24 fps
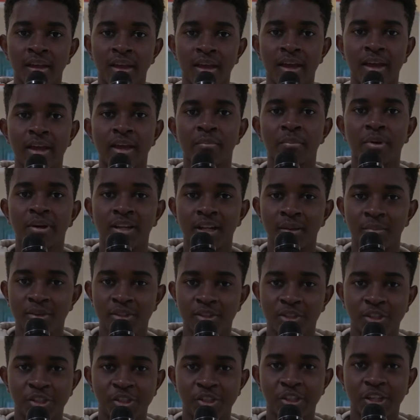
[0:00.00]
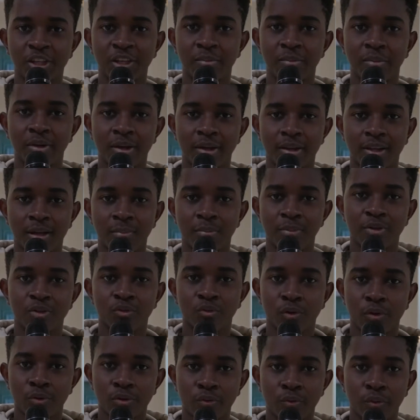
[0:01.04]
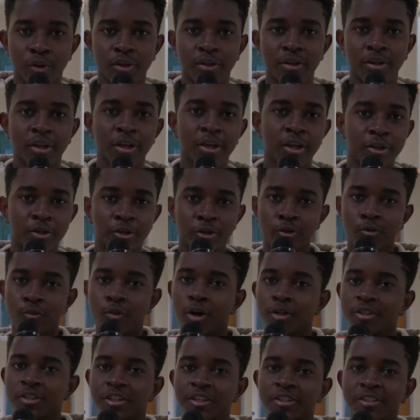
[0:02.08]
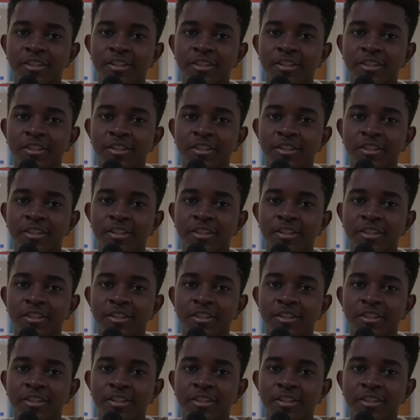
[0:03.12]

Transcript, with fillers: Hey, my name is Hashim, and I'm in 12th grade, and you're watching